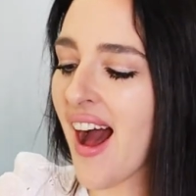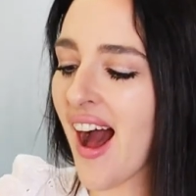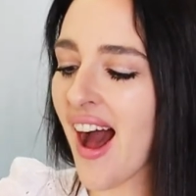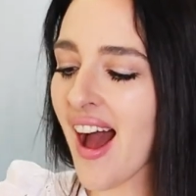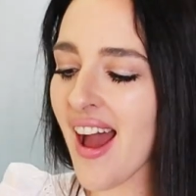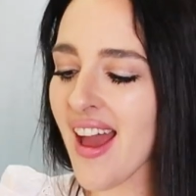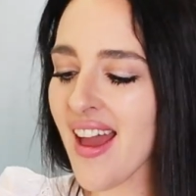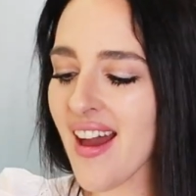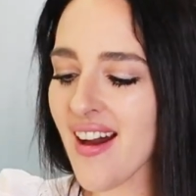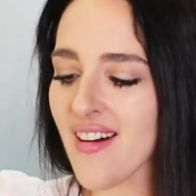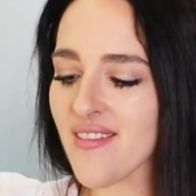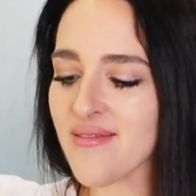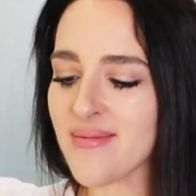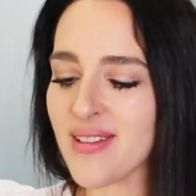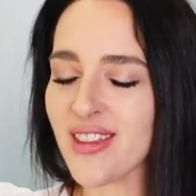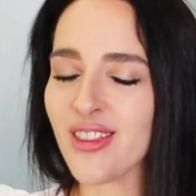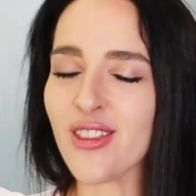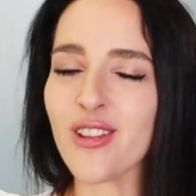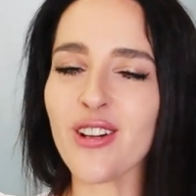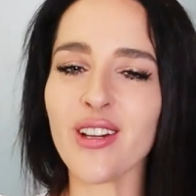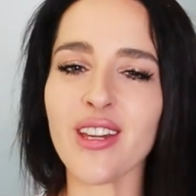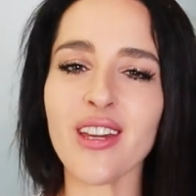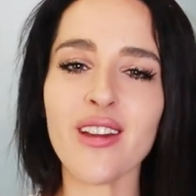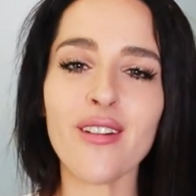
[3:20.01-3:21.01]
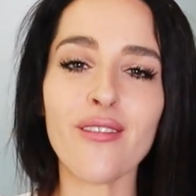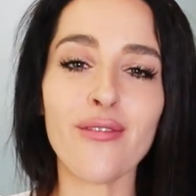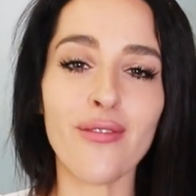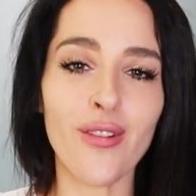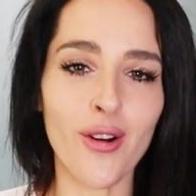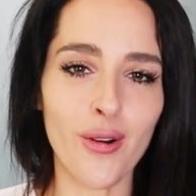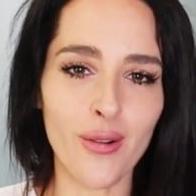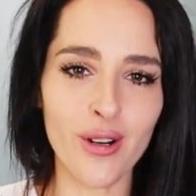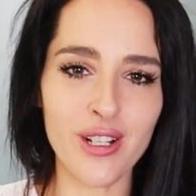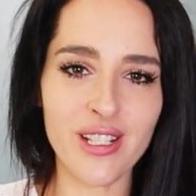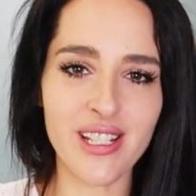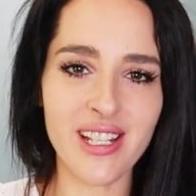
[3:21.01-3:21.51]
I have been looking
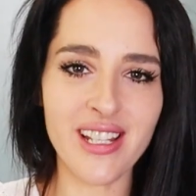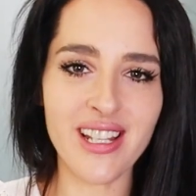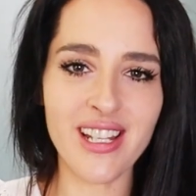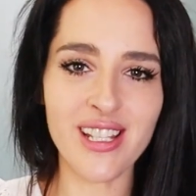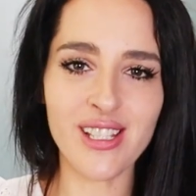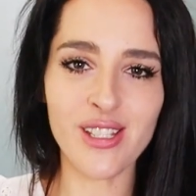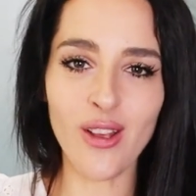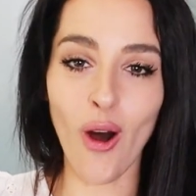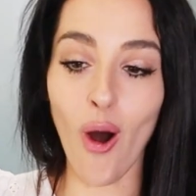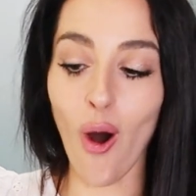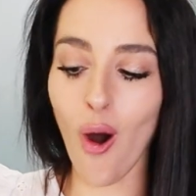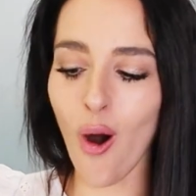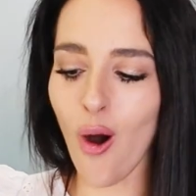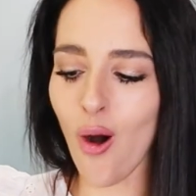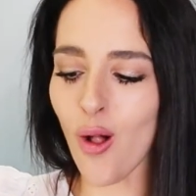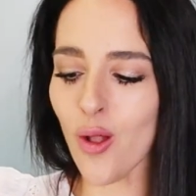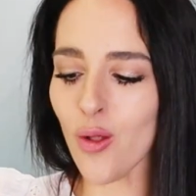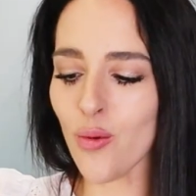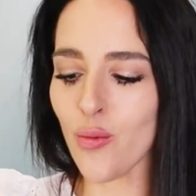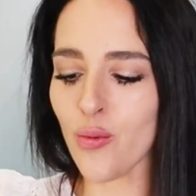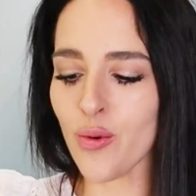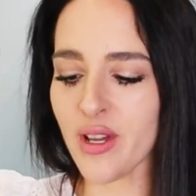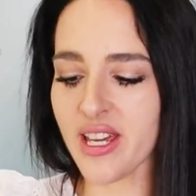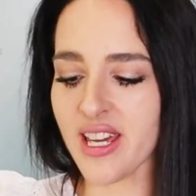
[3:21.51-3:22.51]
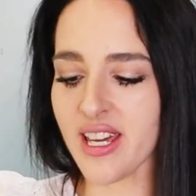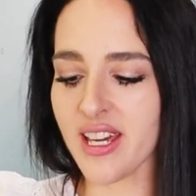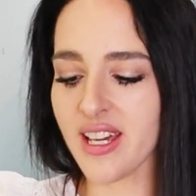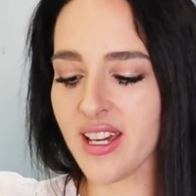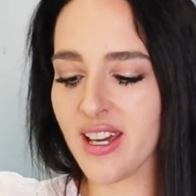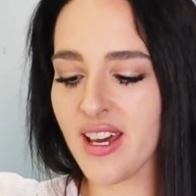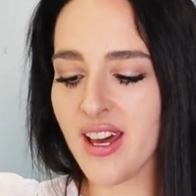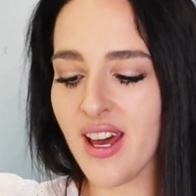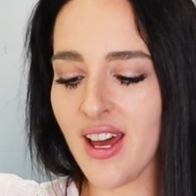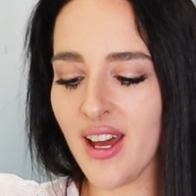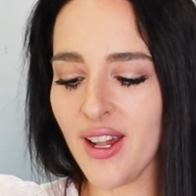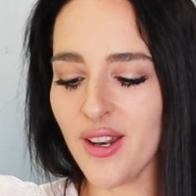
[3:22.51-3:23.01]
forward to this all
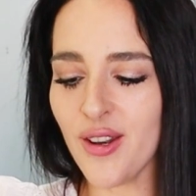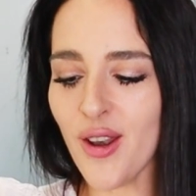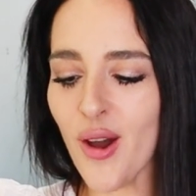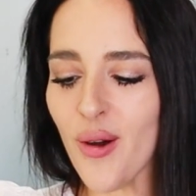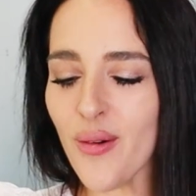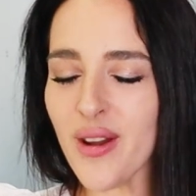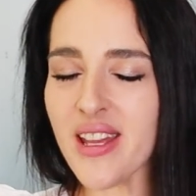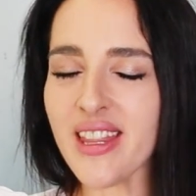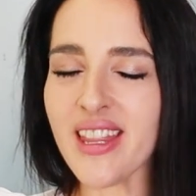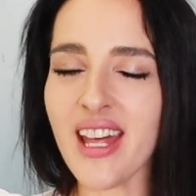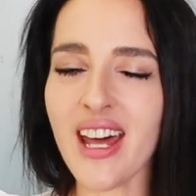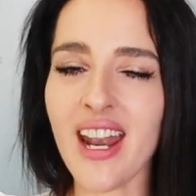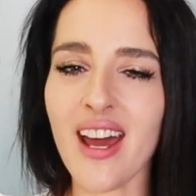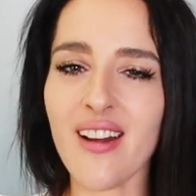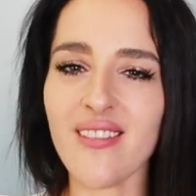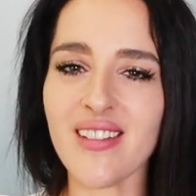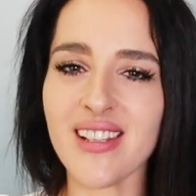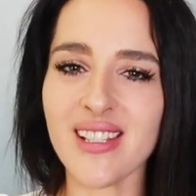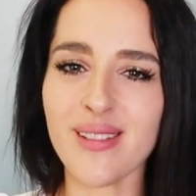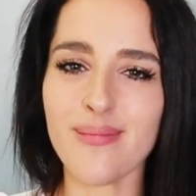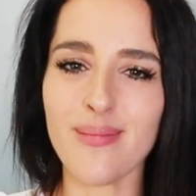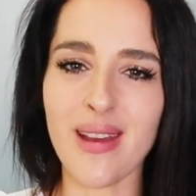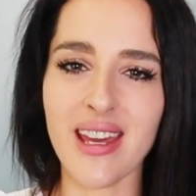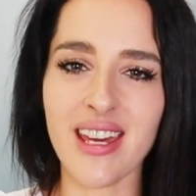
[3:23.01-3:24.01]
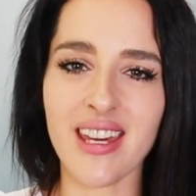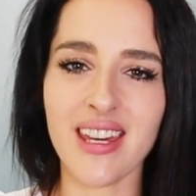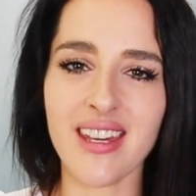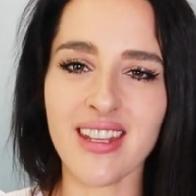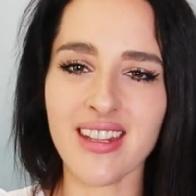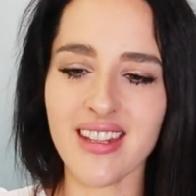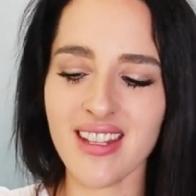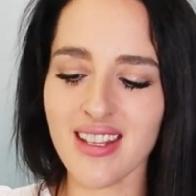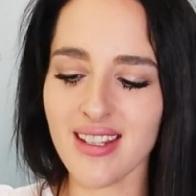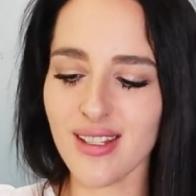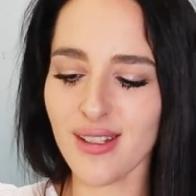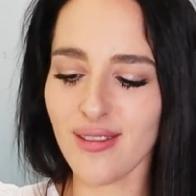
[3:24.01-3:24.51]
week. Knowing that I was
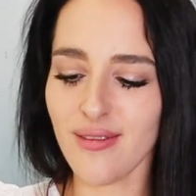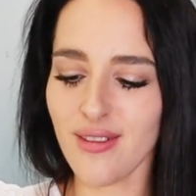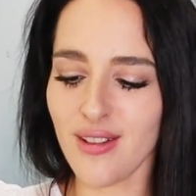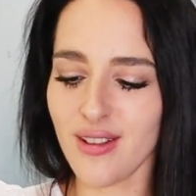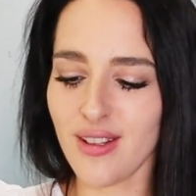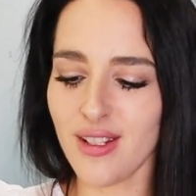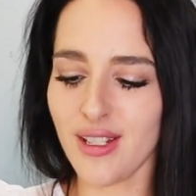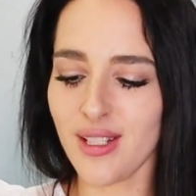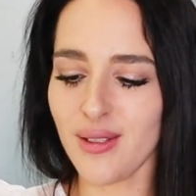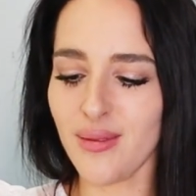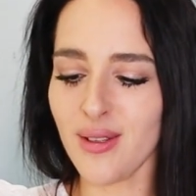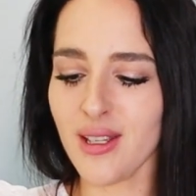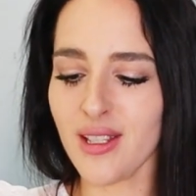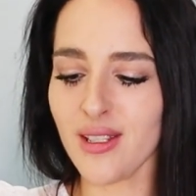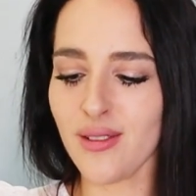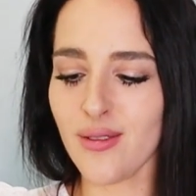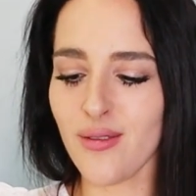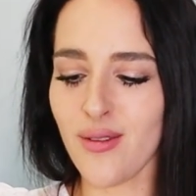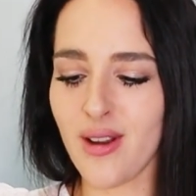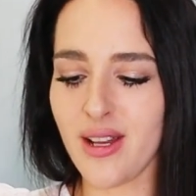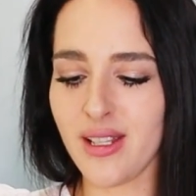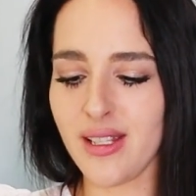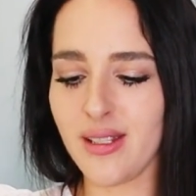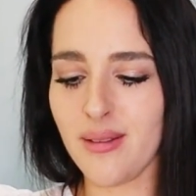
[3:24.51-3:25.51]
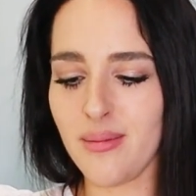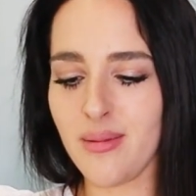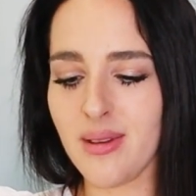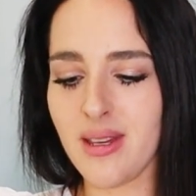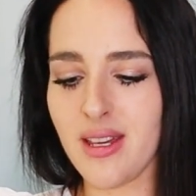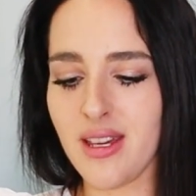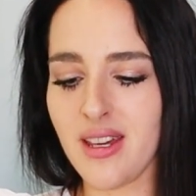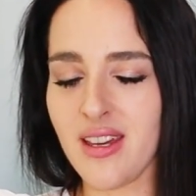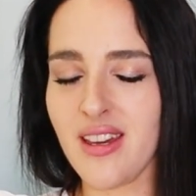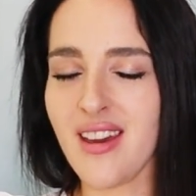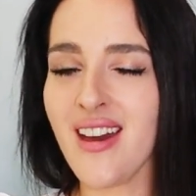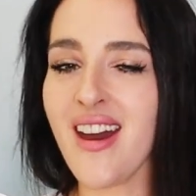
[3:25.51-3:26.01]
making these for this week's
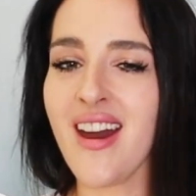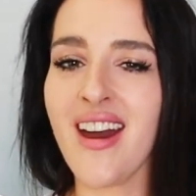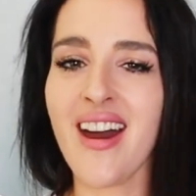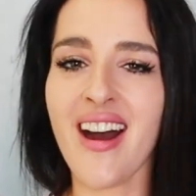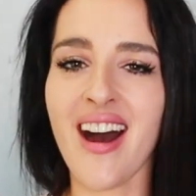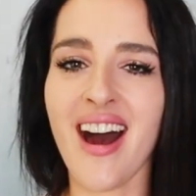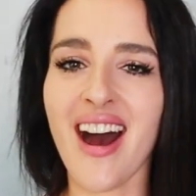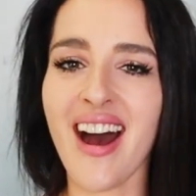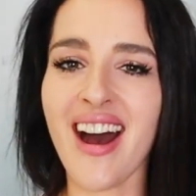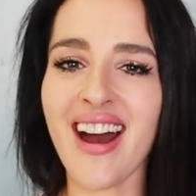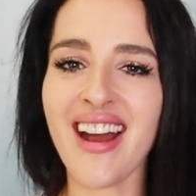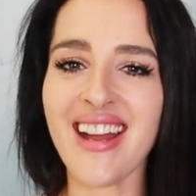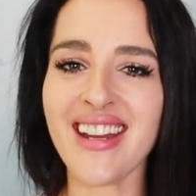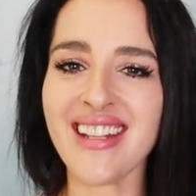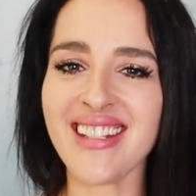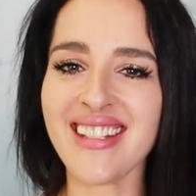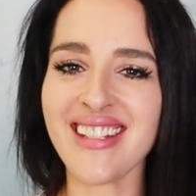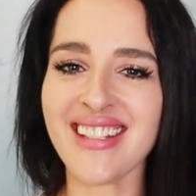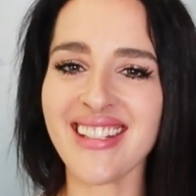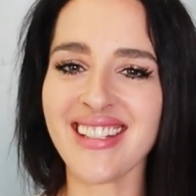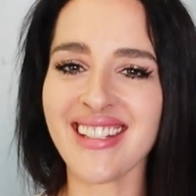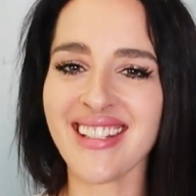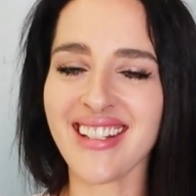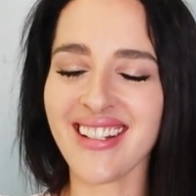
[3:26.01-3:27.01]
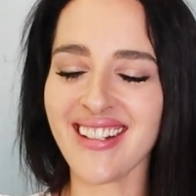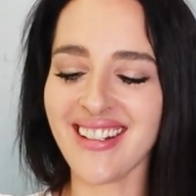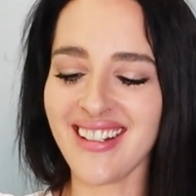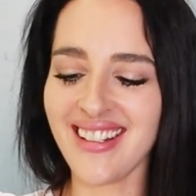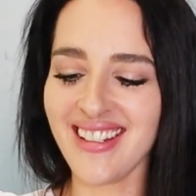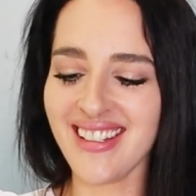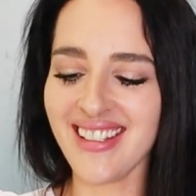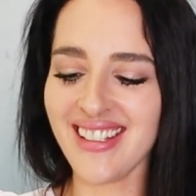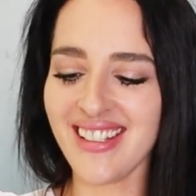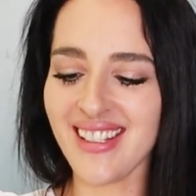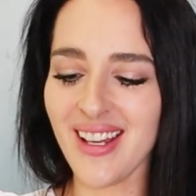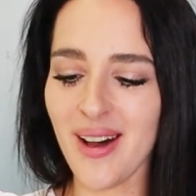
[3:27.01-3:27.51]
recipe, I just
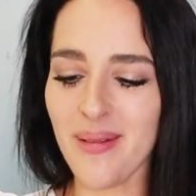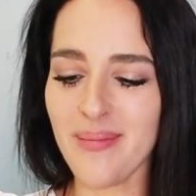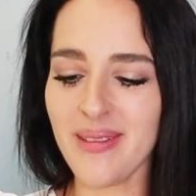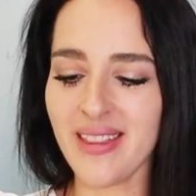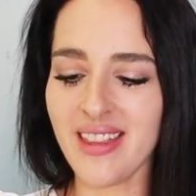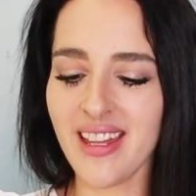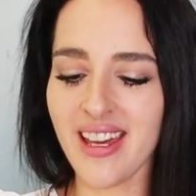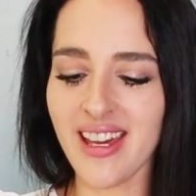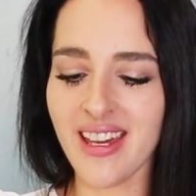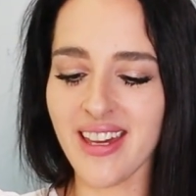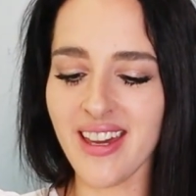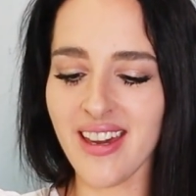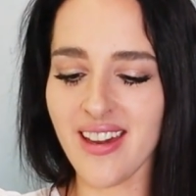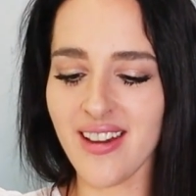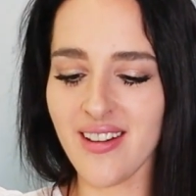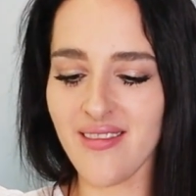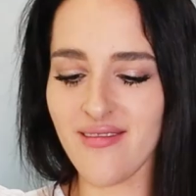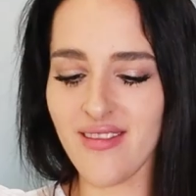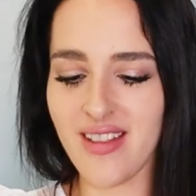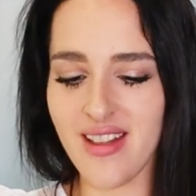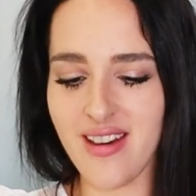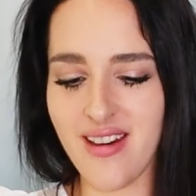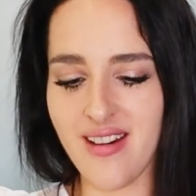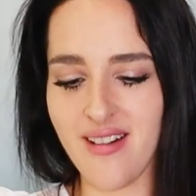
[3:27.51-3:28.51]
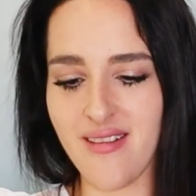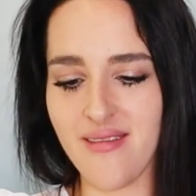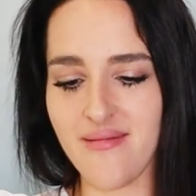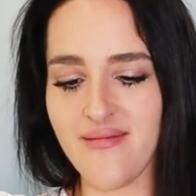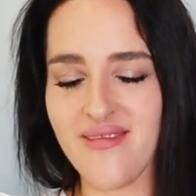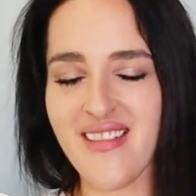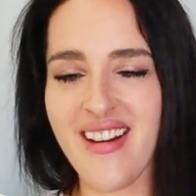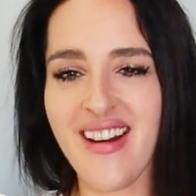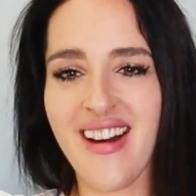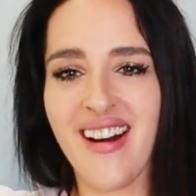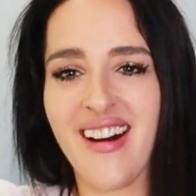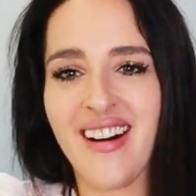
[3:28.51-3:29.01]
couldn't stop thinking of
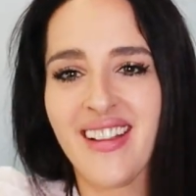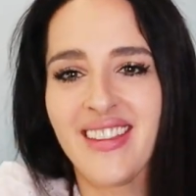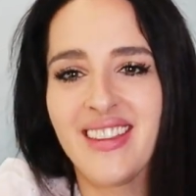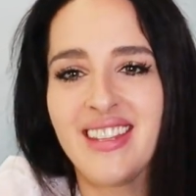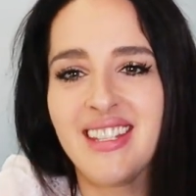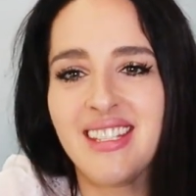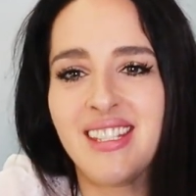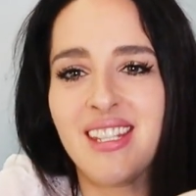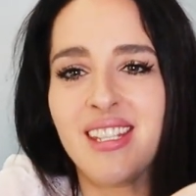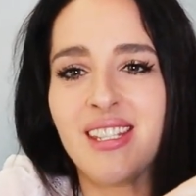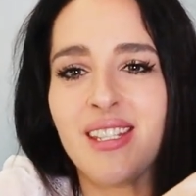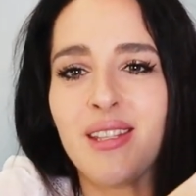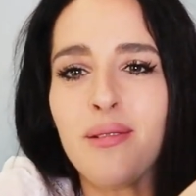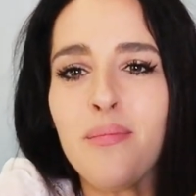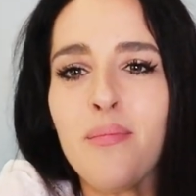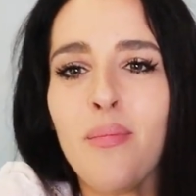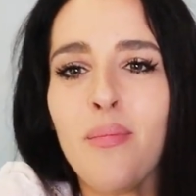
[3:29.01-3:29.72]
them. This is the